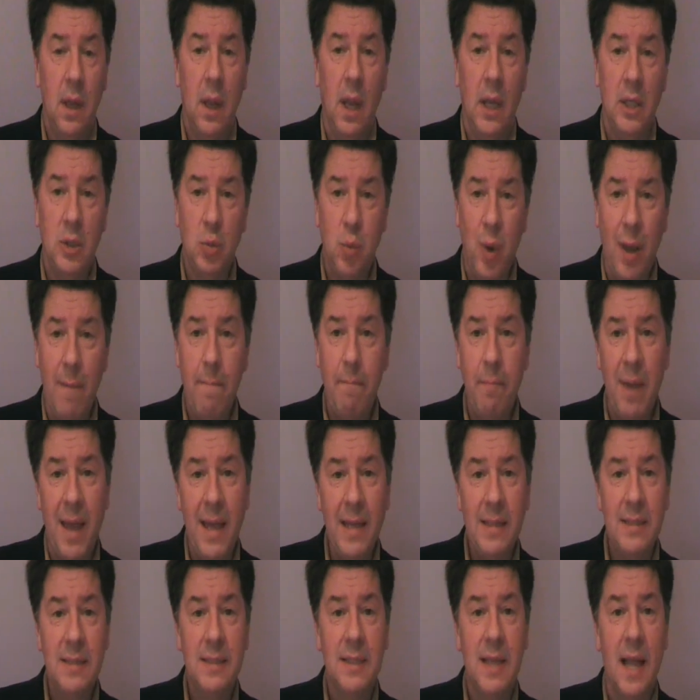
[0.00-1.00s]
It's
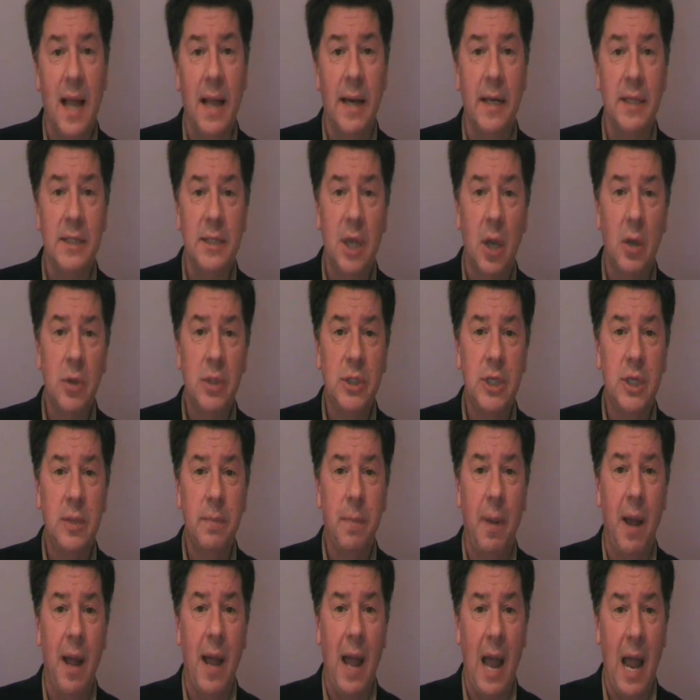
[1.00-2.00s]
web-based and it's hosted
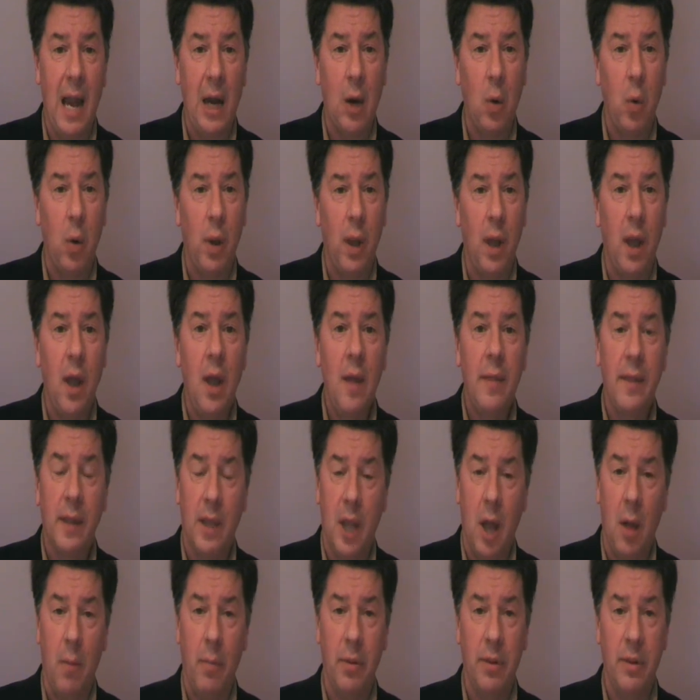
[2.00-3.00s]
by Acquia, the
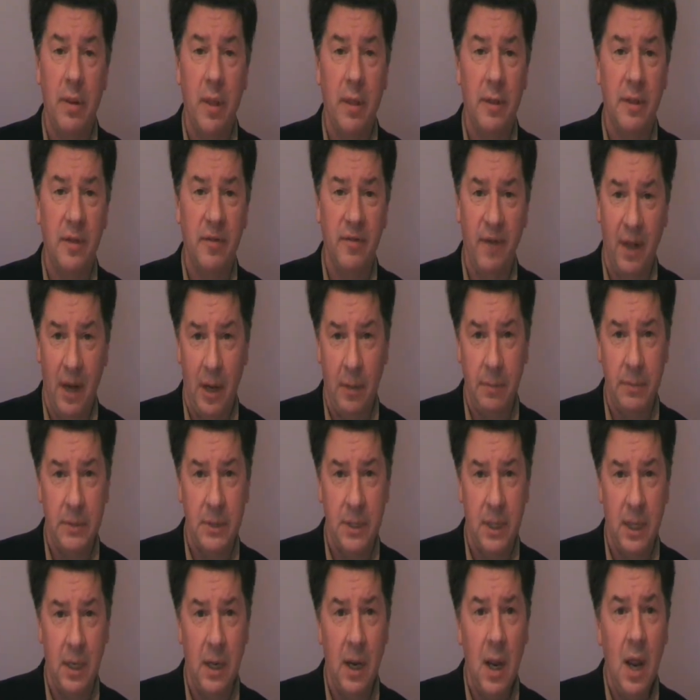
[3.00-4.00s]
company that
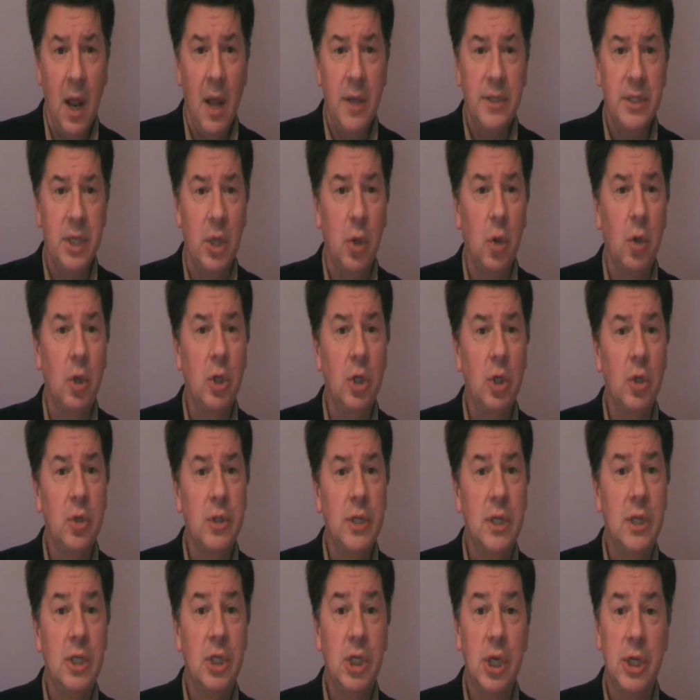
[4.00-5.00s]
developed it. So you can use
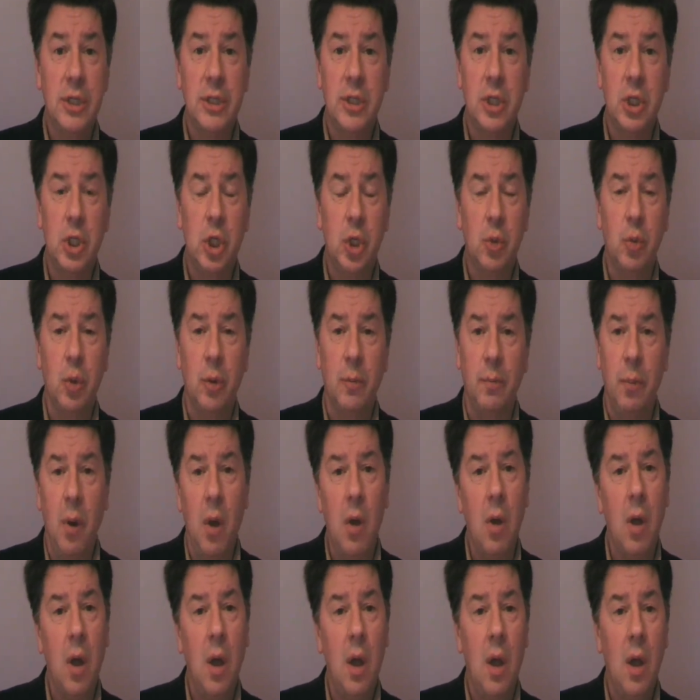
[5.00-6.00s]
it just as you would
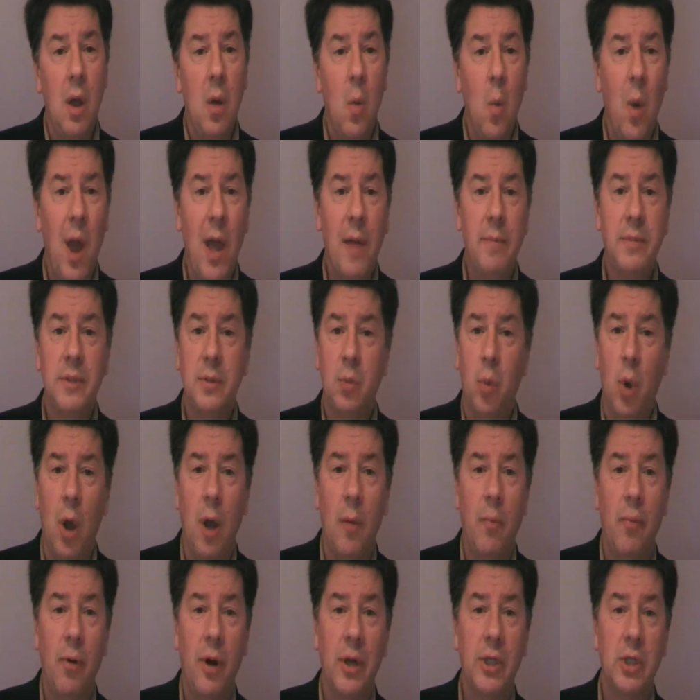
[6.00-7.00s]
Blogger, Webs,
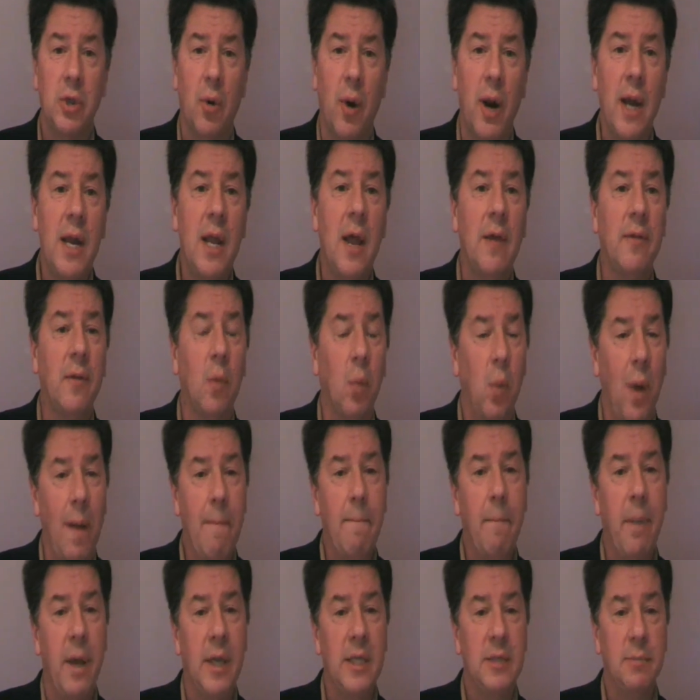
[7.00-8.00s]
WordPress or any other
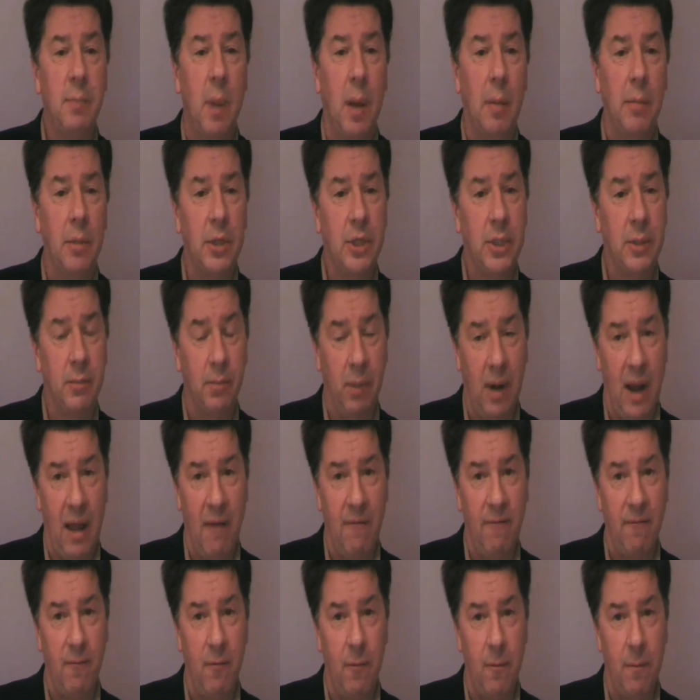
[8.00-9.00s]
web-based publishing
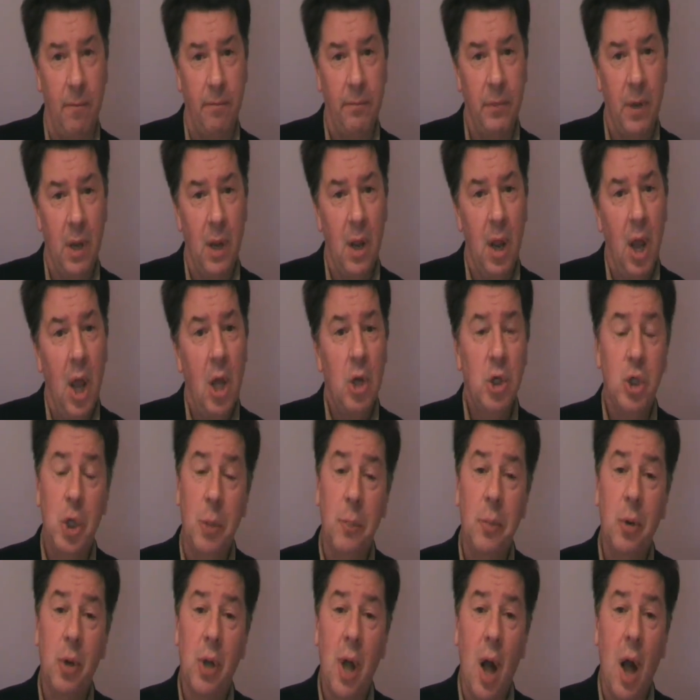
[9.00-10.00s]
platform.
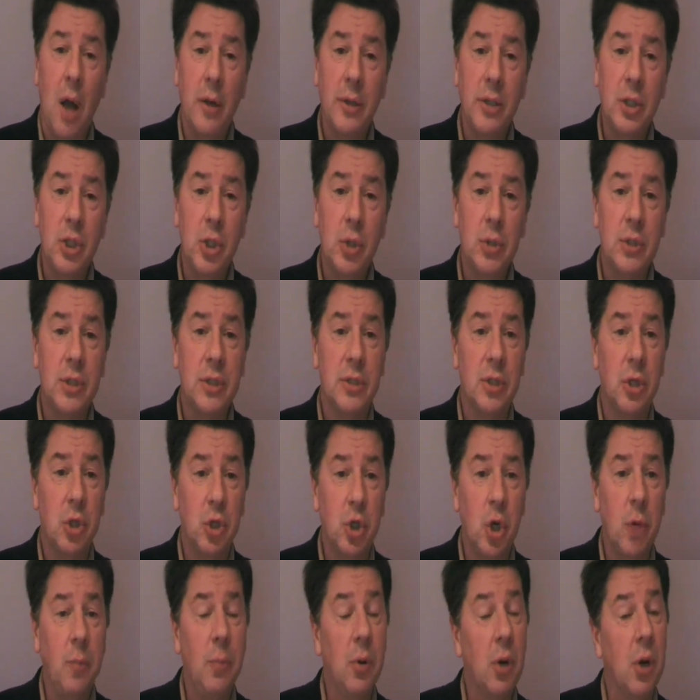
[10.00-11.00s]
Drupal Gardens uses the
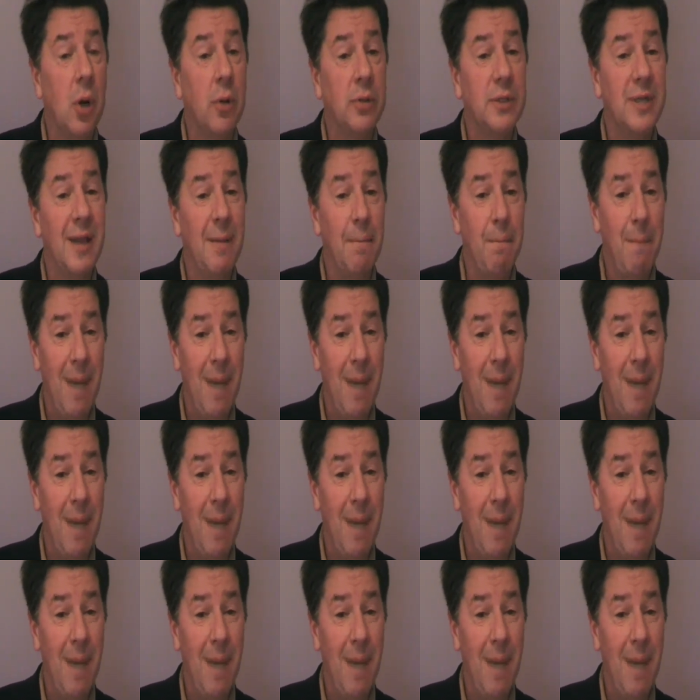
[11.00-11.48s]
Drupal content